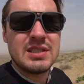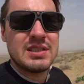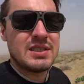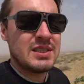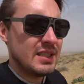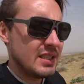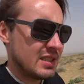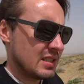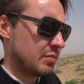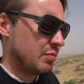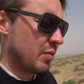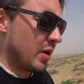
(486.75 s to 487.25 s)

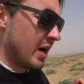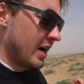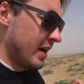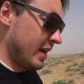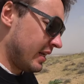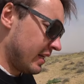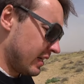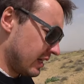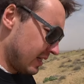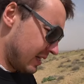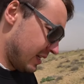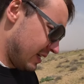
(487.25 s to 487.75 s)
diseased
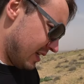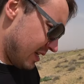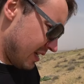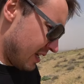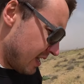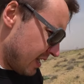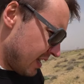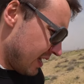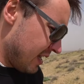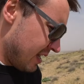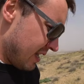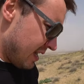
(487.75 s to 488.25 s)
body,
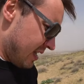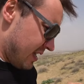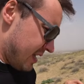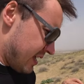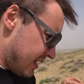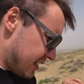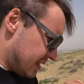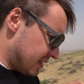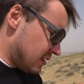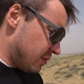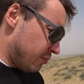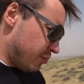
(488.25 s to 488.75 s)

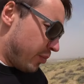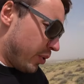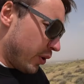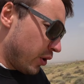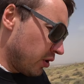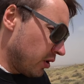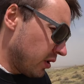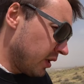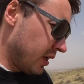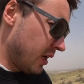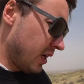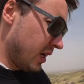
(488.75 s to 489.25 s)
an
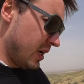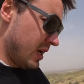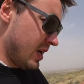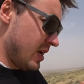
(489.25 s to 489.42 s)
impure